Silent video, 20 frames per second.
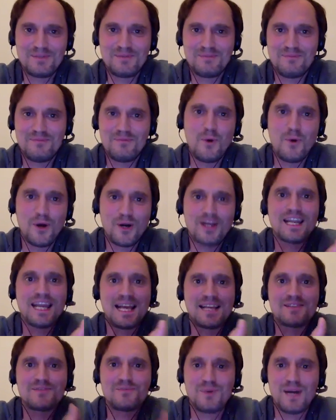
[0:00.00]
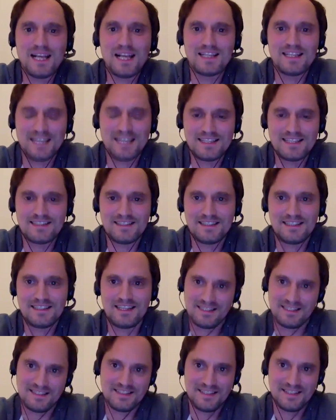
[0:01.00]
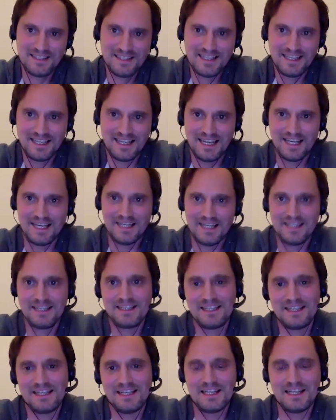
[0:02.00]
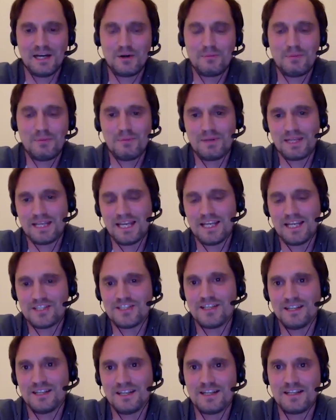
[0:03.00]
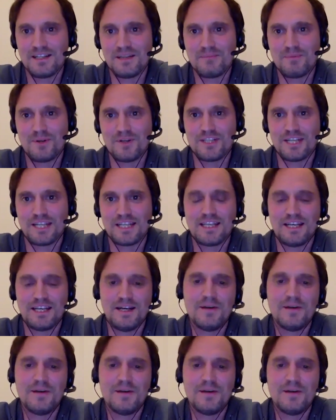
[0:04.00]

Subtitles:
work as well as it does in our publication in the project. Yeah.